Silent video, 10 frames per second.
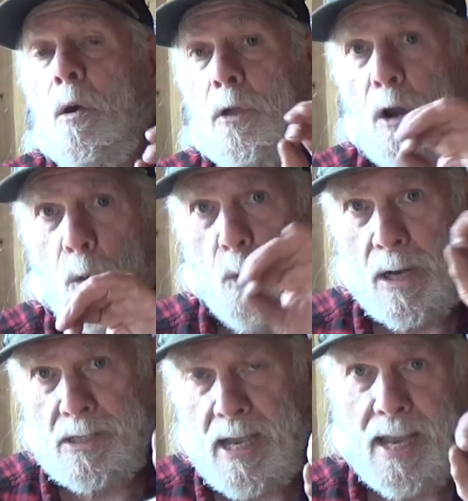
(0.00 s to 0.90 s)
you know,
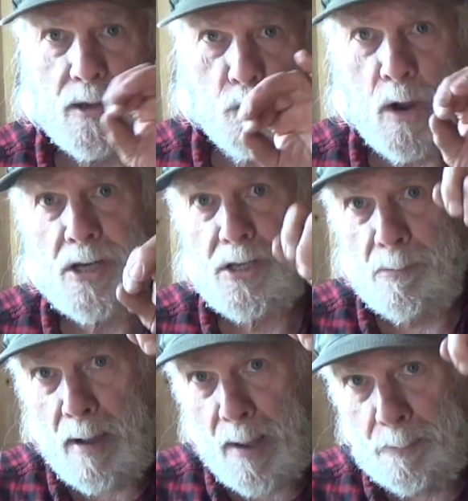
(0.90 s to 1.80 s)
once I crushed
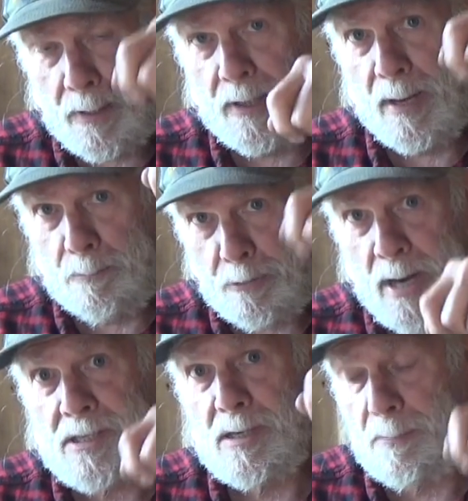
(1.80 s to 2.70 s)
them up and
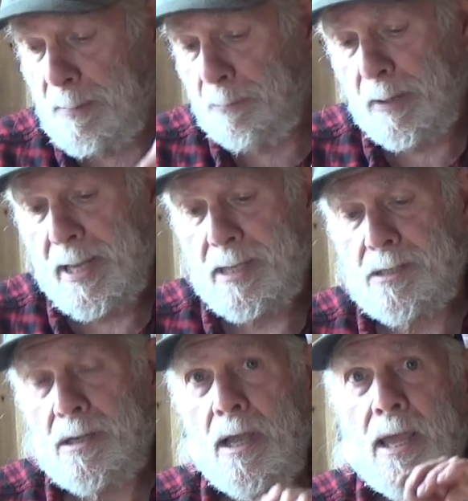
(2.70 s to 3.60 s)
pressed them in
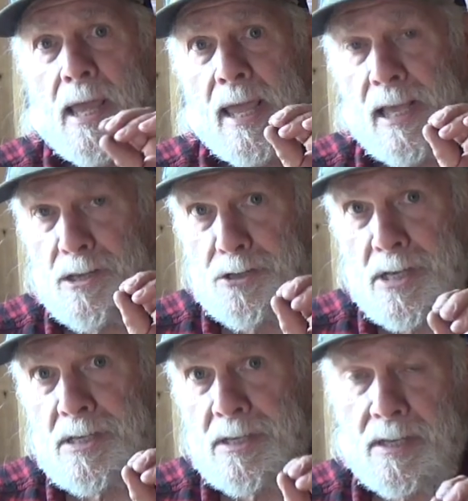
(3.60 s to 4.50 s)
place, is
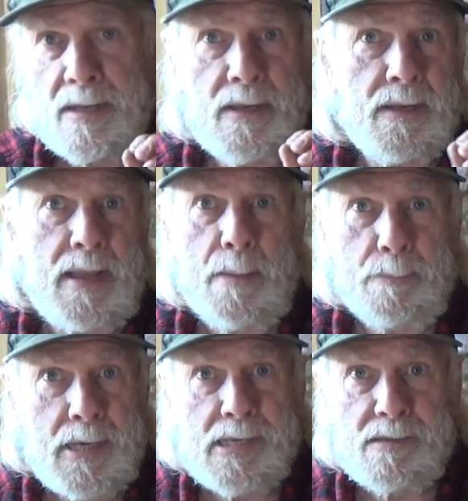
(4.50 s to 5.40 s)
just that
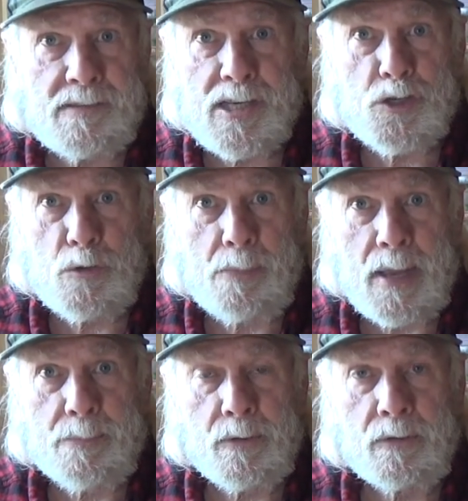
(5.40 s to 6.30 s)
piece of tissue
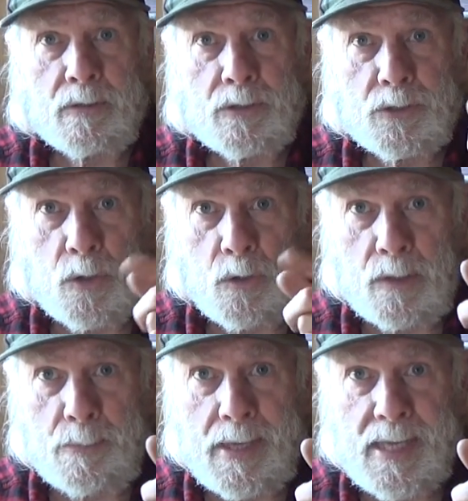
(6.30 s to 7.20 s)
paper. So
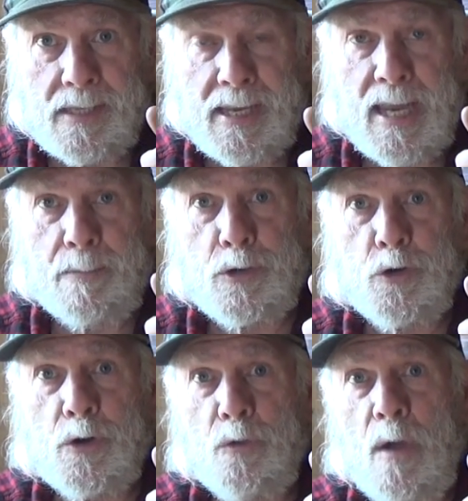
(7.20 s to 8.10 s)
let me get the camera
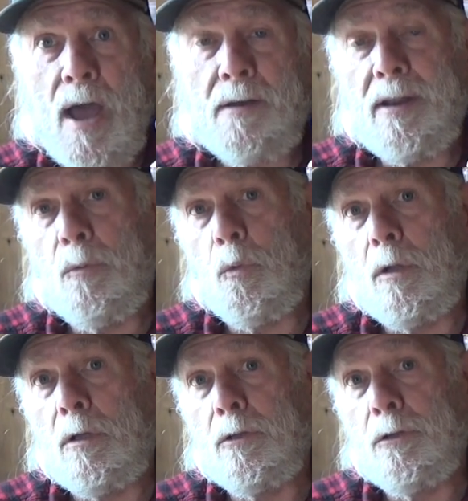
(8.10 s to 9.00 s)
turned around and
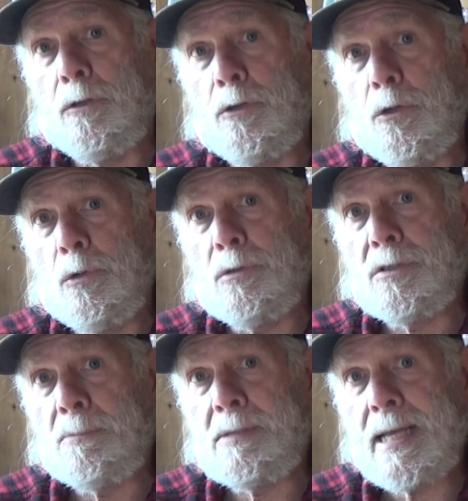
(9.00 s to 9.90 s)
we'll do
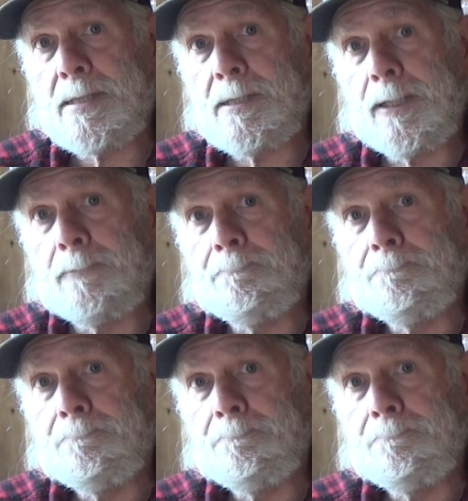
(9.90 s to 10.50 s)
some testing.